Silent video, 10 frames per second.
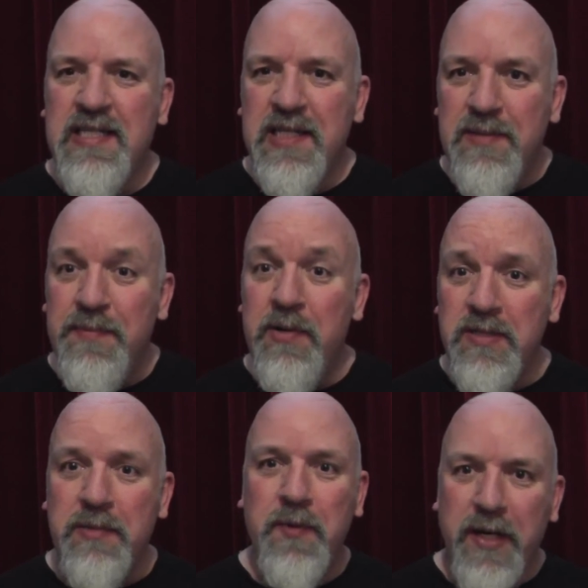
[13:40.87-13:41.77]
to the
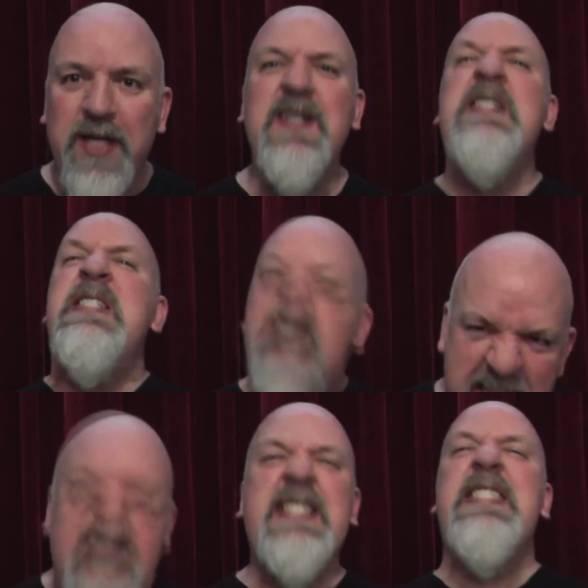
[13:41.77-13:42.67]
music while they go,
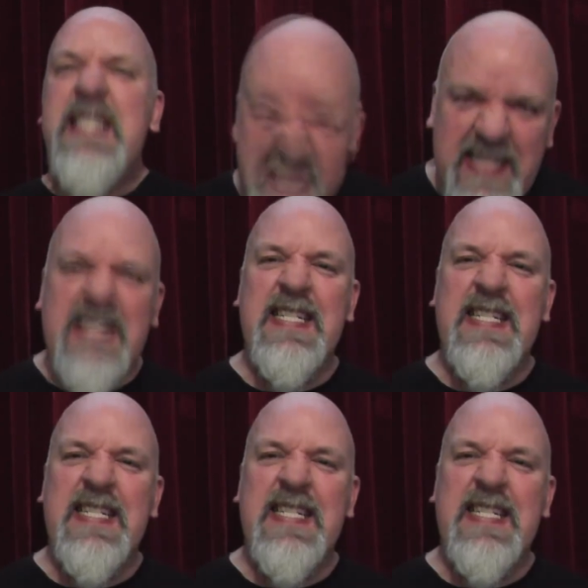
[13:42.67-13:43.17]
yeah!